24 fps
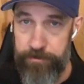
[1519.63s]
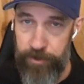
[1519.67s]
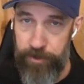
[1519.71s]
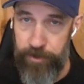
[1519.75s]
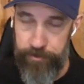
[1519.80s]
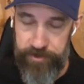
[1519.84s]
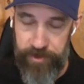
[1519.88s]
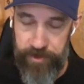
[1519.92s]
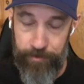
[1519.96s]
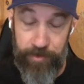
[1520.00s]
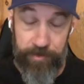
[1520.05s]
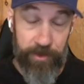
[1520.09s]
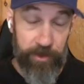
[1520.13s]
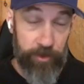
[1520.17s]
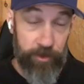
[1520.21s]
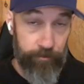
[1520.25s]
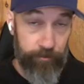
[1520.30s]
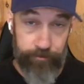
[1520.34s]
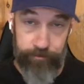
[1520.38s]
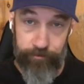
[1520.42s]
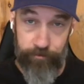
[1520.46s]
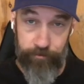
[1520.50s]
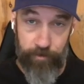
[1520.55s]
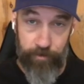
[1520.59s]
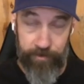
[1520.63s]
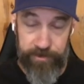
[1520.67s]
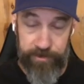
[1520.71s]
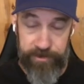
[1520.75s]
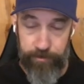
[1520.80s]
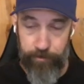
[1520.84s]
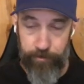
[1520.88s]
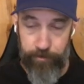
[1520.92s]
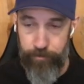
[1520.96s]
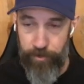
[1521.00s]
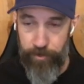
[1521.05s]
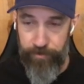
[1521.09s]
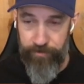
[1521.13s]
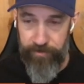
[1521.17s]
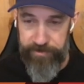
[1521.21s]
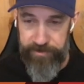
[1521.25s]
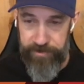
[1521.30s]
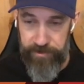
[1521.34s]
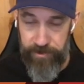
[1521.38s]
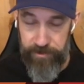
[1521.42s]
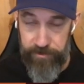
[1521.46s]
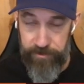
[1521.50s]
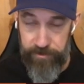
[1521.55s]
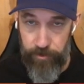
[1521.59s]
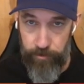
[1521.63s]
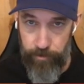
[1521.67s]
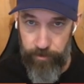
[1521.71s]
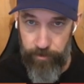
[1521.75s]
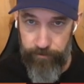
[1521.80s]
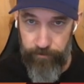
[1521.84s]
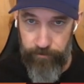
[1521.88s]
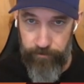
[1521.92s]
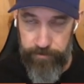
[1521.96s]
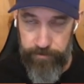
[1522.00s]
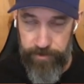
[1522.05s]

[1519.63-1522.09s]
So it's something that you obviously previously didn't do the